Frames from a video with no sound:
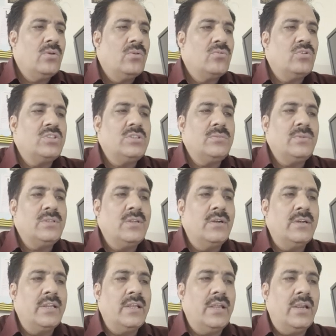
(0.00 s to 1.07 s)
Question number
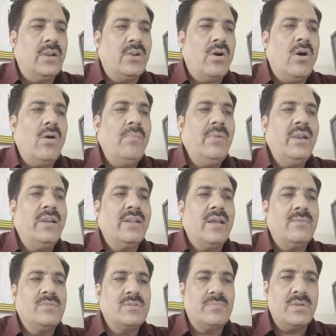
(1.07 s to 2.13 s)
38. How many
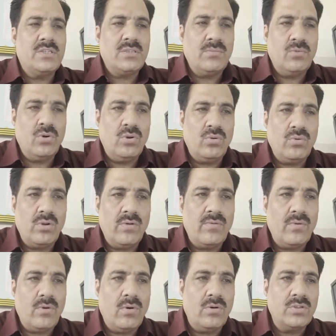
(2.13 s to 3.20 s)
times must a molecule
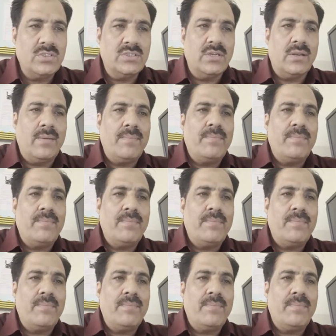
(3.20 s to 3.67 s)
of oxygen